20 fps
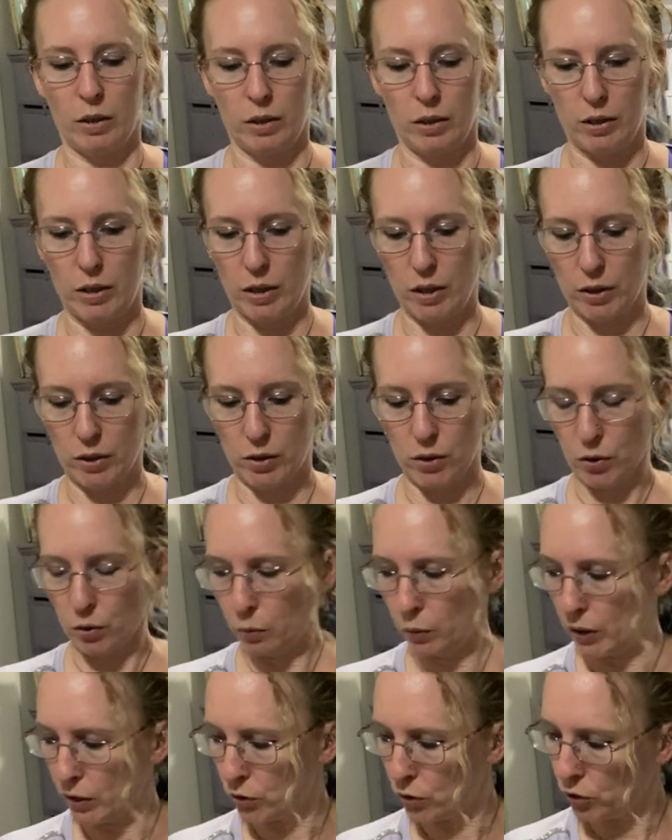Next
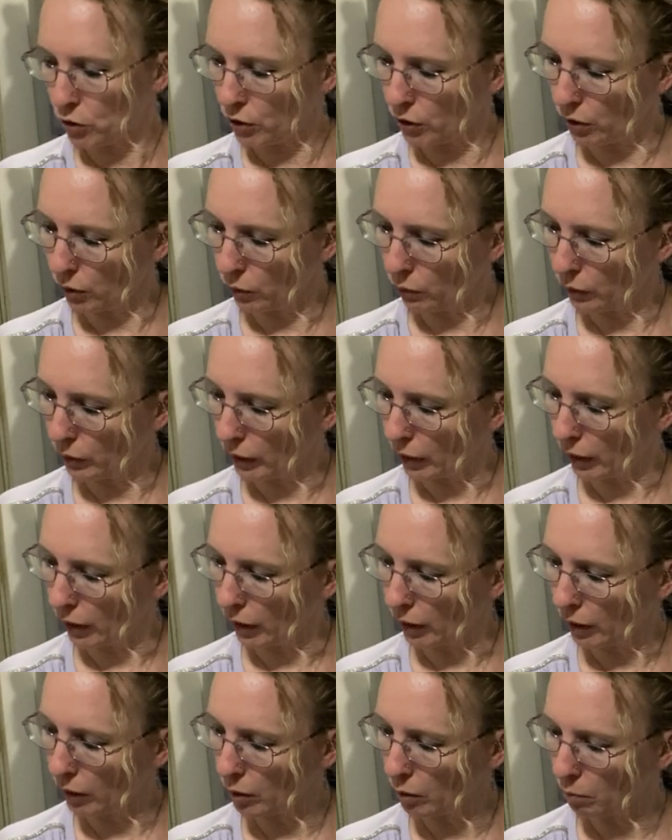
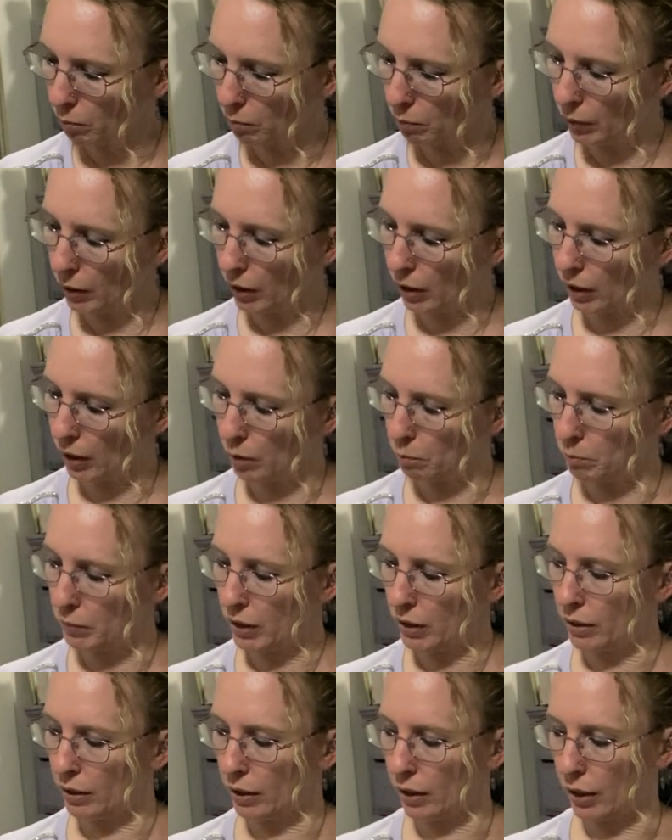question by
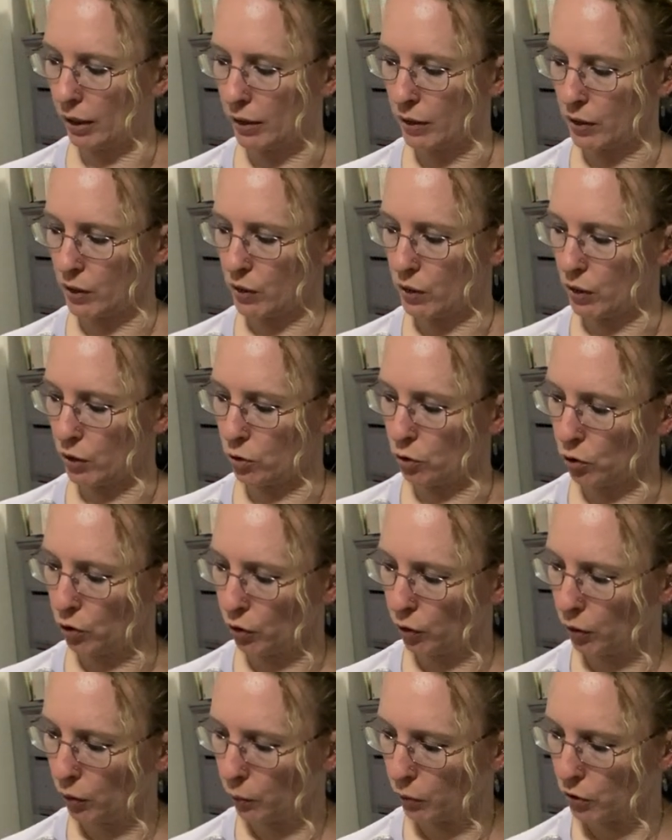Midnight
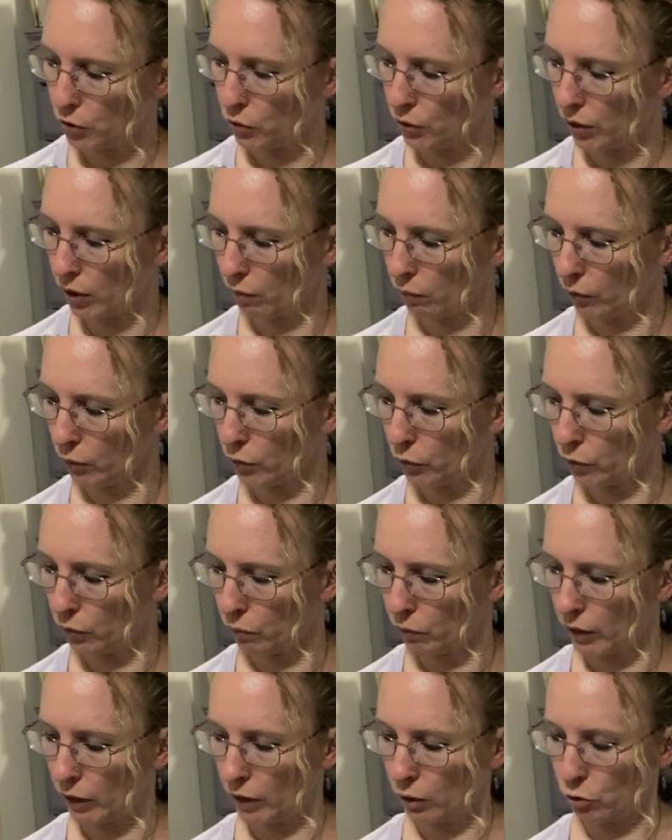Stitcher. Would you ever do a
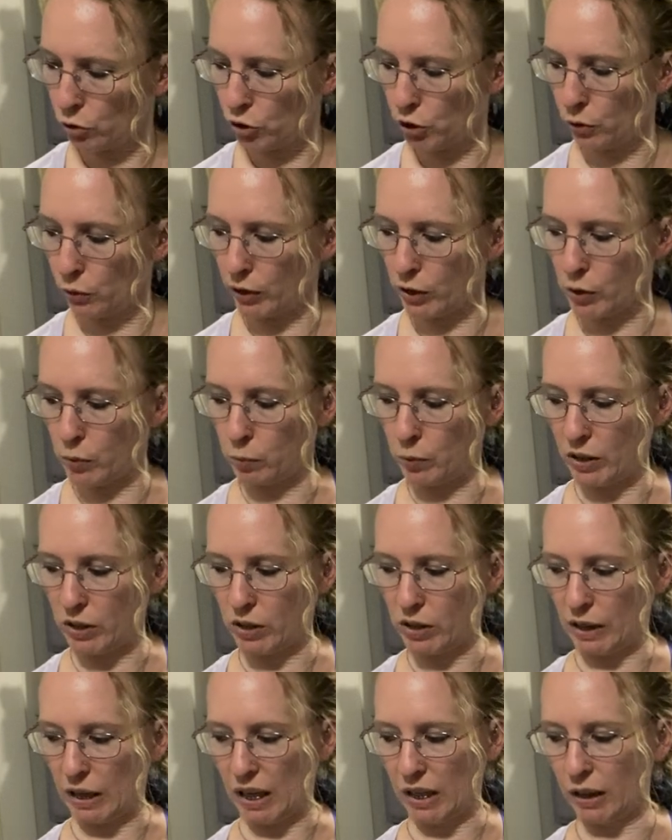video showing
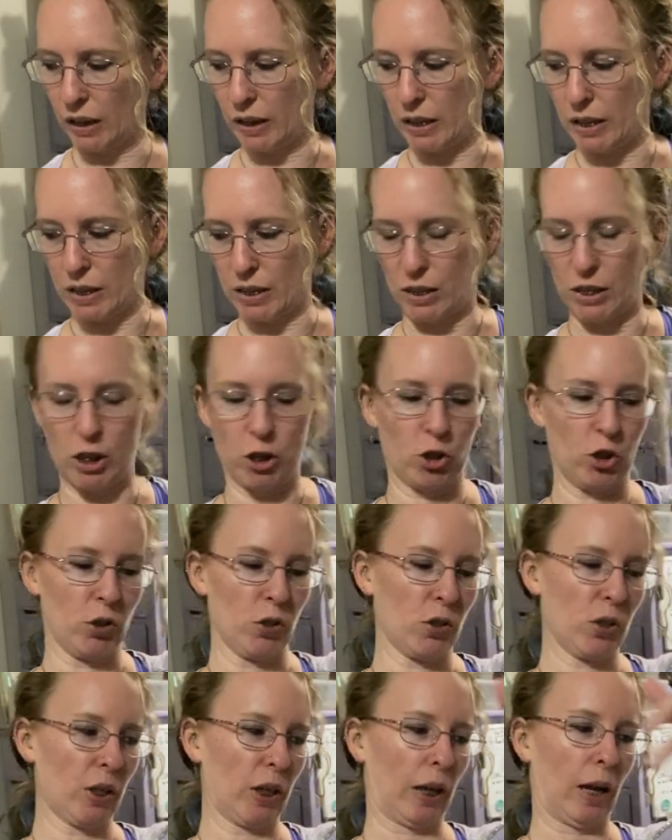speciality
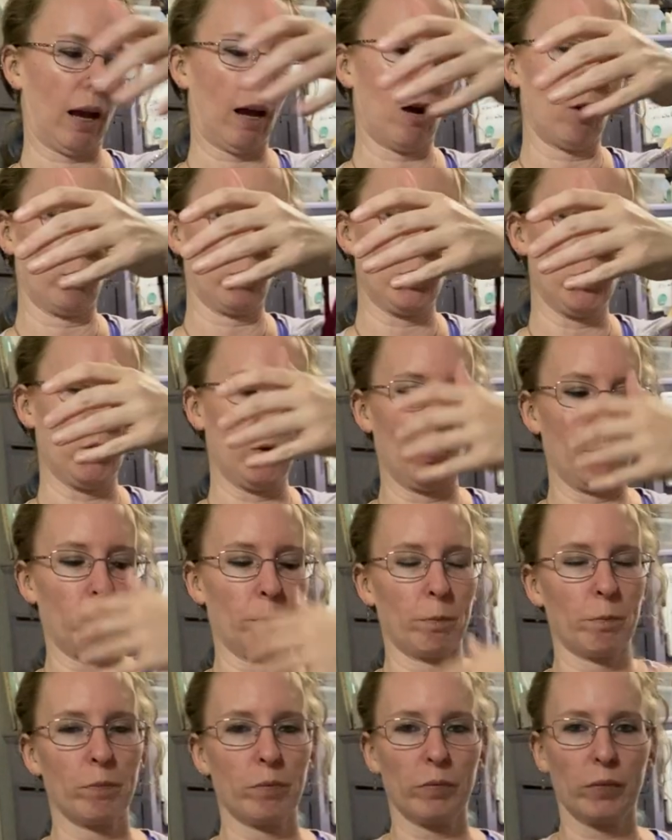stitches, like a how-to?
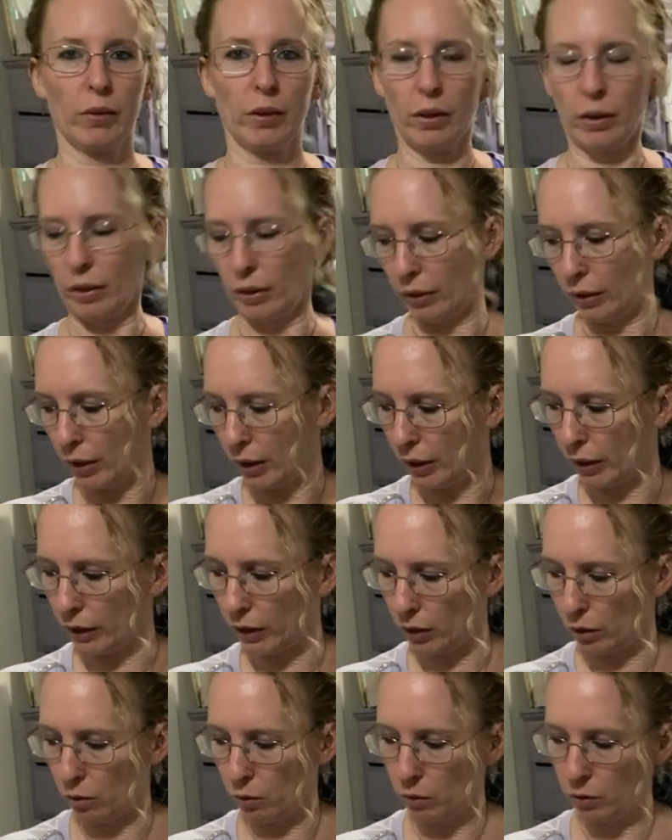Thank
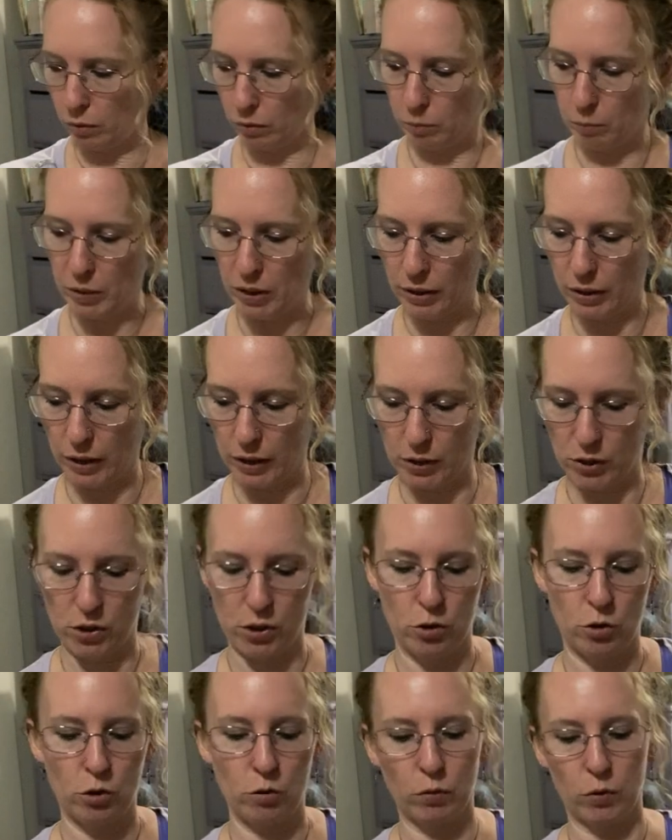you, Midnight
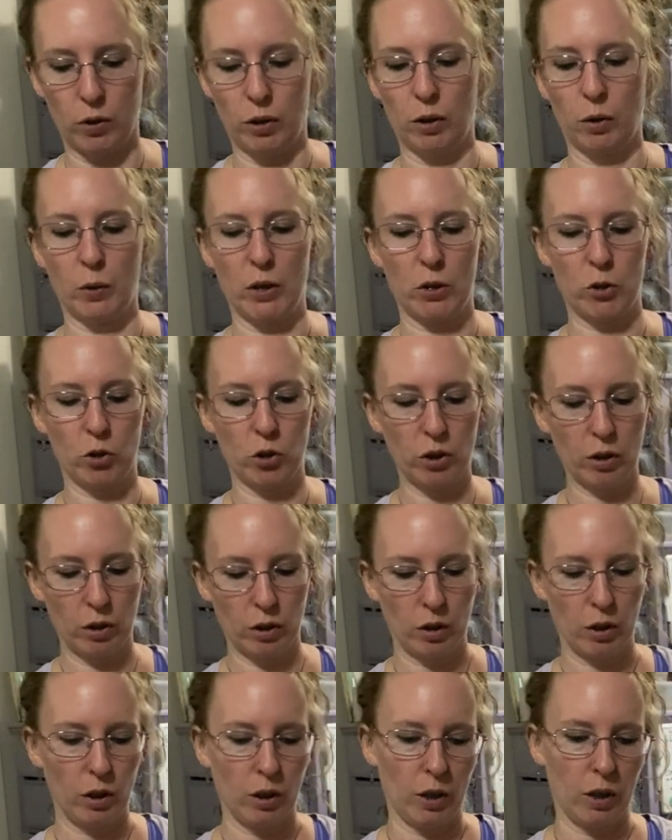Stitcher, for your question.
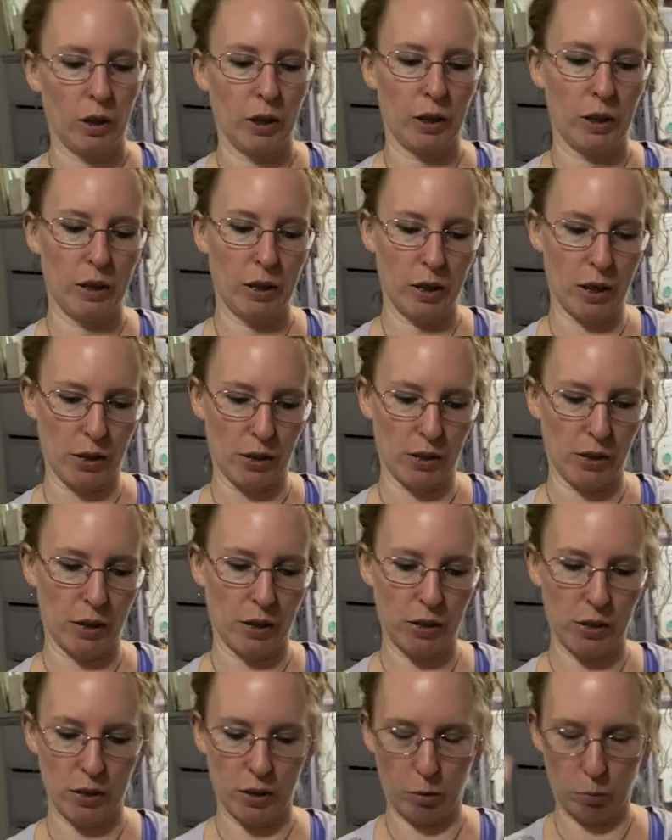Yes, that
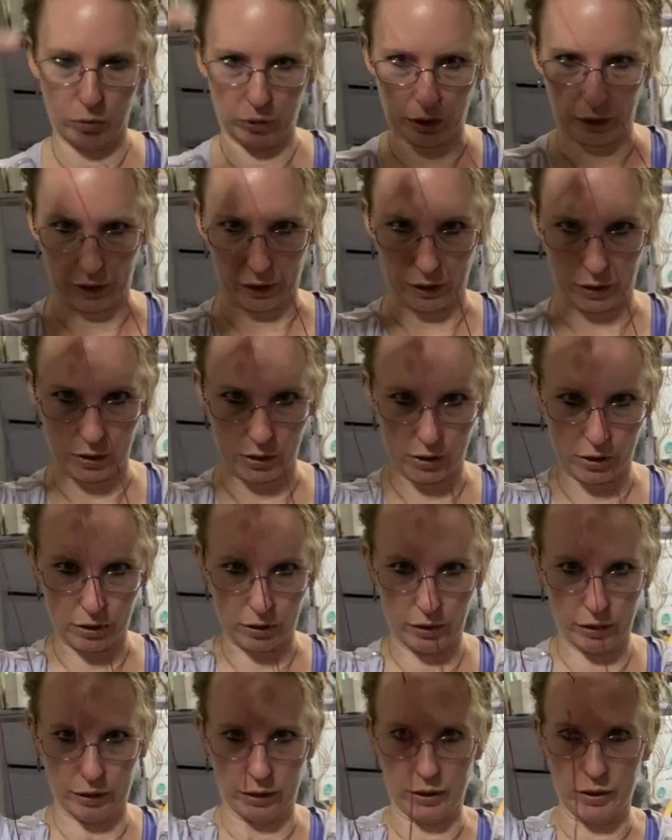is in the plans.
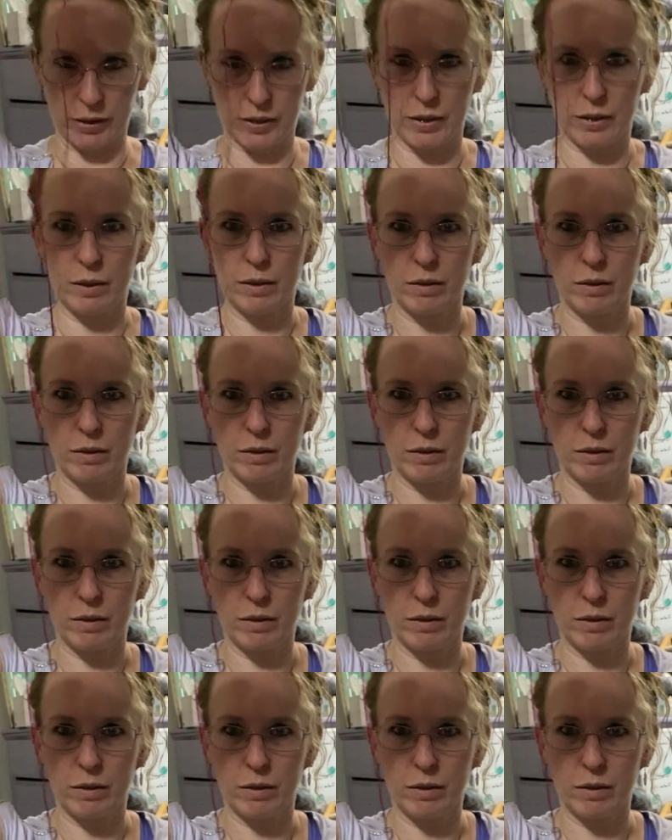Look at this.